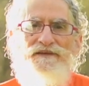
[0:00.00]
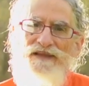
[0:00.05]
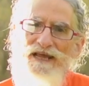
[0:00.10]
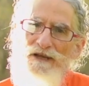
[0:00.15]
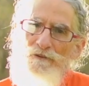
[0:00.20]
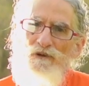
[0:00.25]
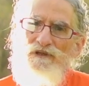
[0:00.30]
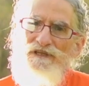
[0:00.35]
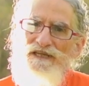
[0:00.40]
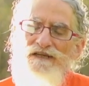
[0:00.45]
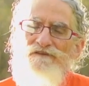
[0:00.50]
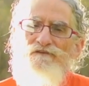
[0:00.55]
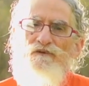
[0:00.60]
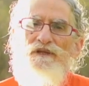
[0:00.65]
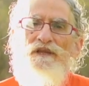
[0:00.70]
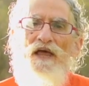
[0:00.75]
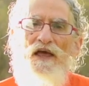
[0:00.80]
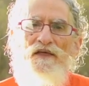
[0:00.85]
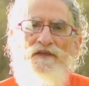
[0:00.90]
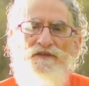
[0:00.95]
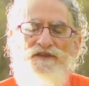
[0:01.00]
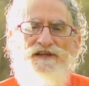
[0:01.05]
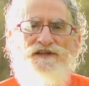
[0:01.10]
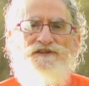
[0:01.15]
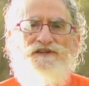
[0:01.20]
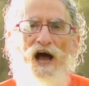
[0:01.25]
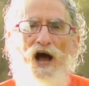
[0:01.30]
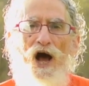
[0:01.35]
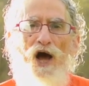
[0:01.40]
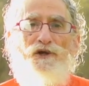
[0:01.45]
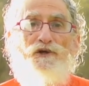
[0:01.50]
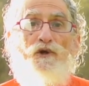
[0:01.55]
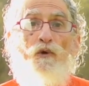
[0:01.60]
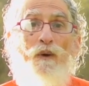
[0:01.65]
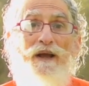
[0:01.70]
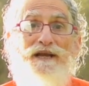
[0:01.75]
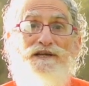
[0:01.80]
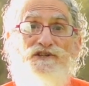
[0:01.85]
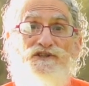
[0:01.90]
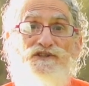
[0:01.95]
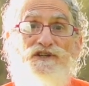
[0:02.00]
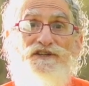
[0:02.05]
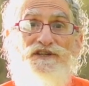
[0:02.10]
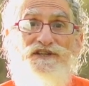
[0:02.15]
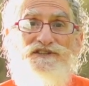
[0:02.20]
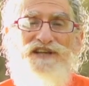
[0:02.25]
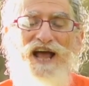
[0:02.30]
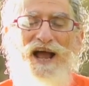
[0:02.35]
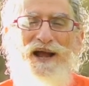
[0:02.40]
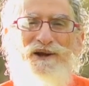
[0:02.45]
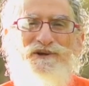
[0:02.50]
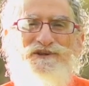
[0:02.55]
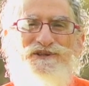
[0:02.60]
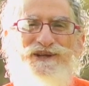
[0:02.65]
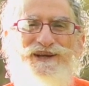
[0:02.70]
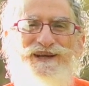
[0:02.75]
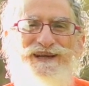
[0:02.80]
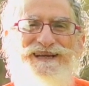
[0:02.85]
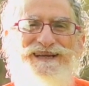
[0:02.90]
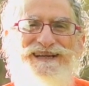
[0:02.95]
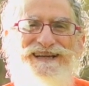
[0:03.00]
they will leave with these unquenched desires,